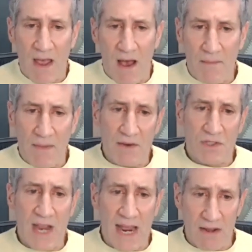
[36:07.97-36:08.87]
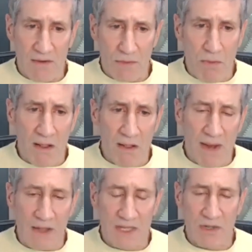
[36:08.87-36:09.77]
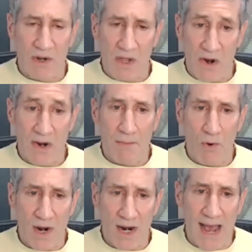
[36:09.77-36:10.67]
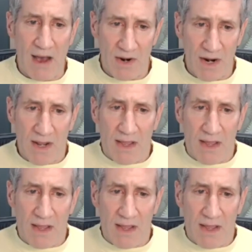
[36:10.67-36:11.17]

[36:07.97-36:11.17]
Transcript: I was chatting with Paul about this earlier, and he pointed out